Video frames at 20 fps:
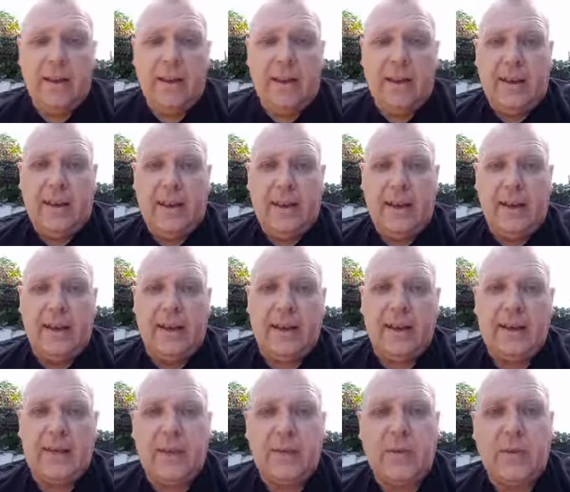Yeah,
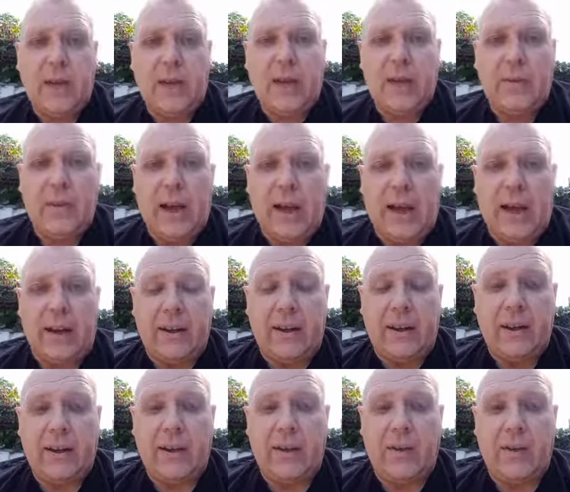just think of that.
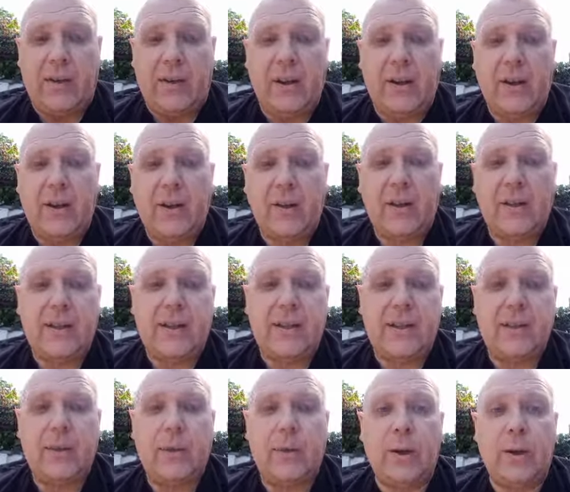The
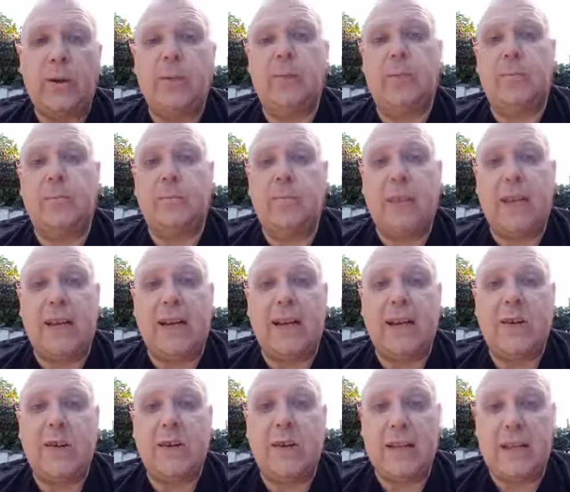curse of the law. That
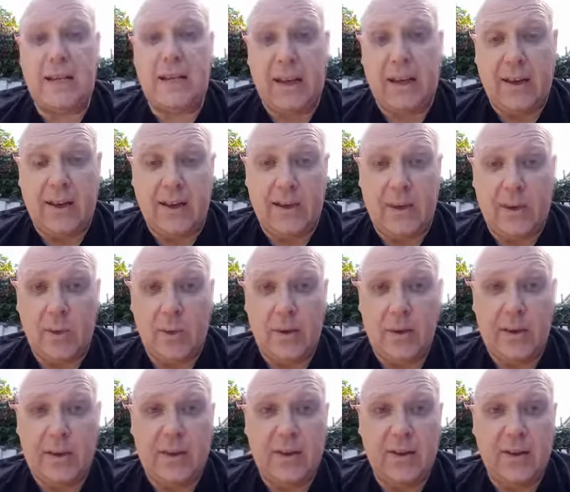actually uh, there
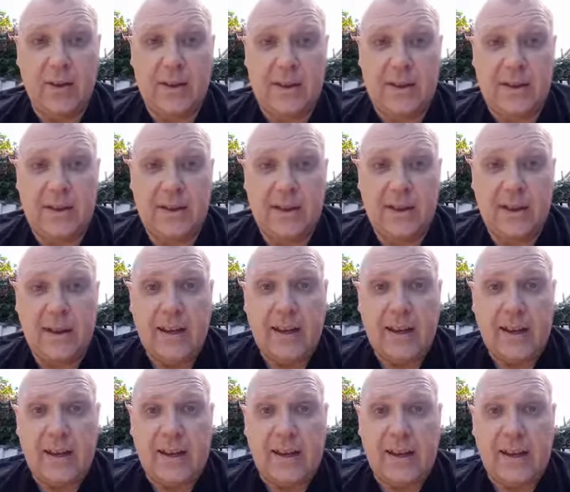was a curse
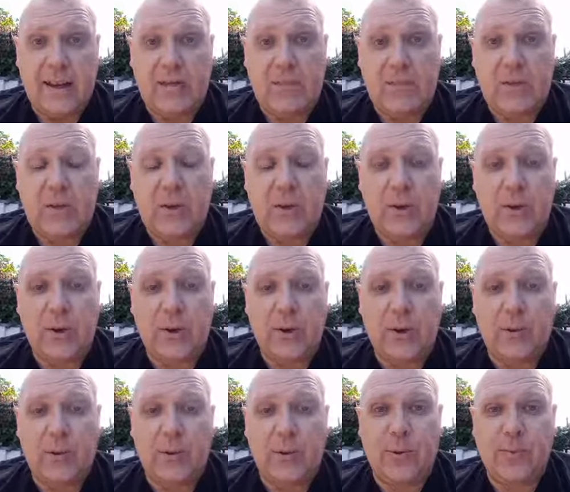uh, to the
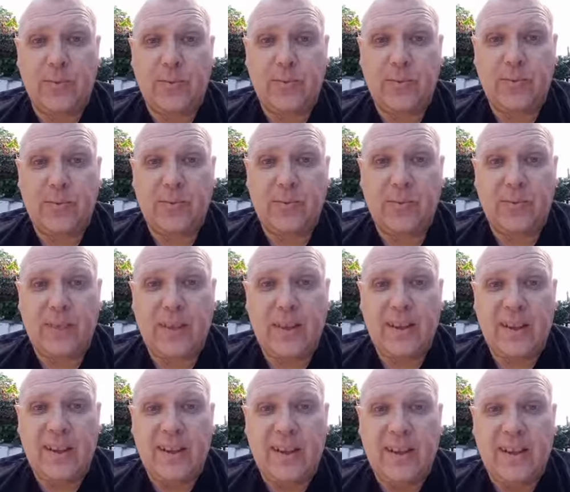law.
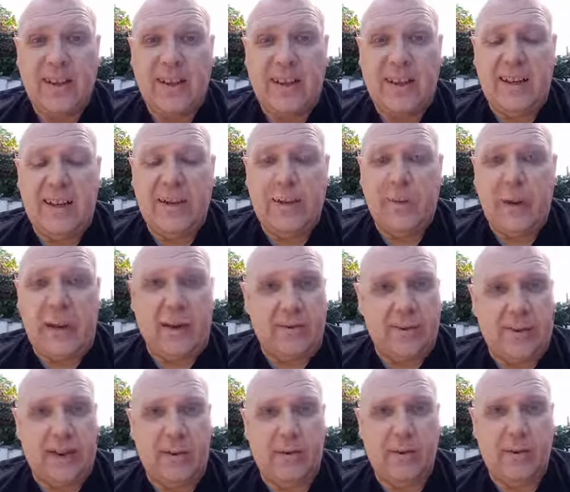Uh, we have
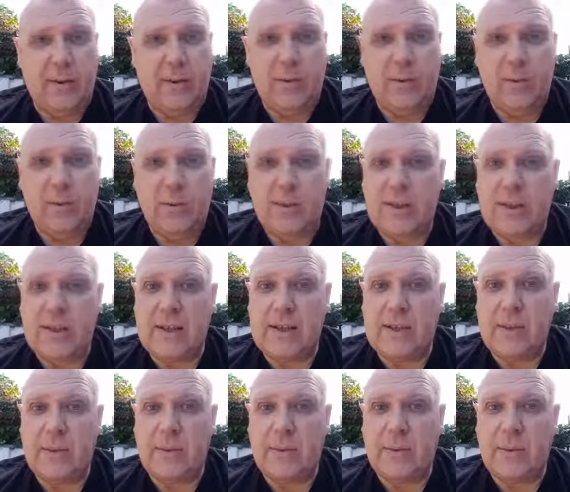to keep the law, which is
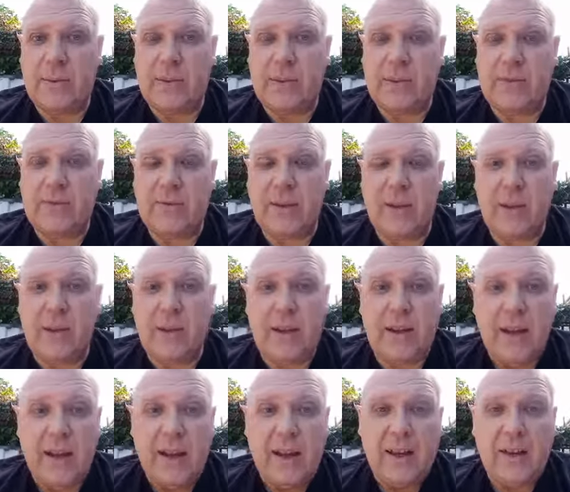good, which is fine.
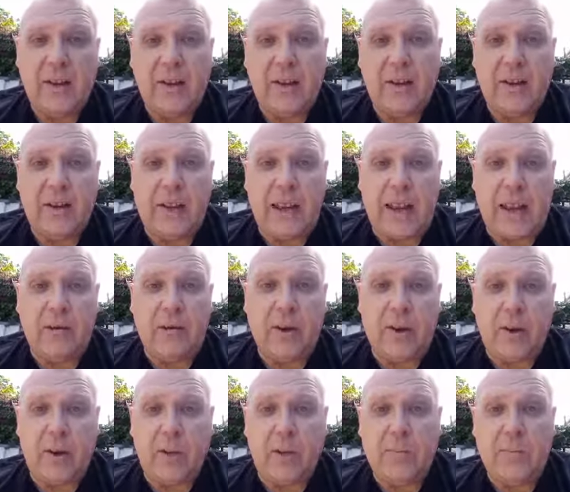God gave the
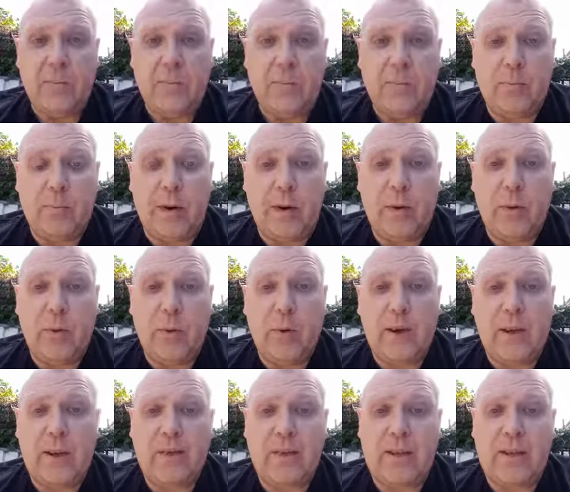law by the
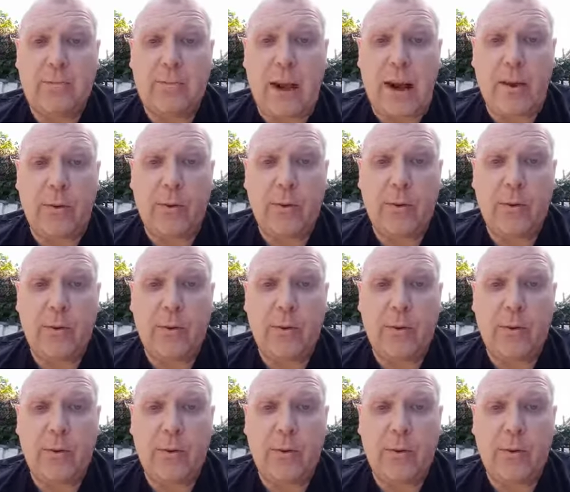word of his mouth.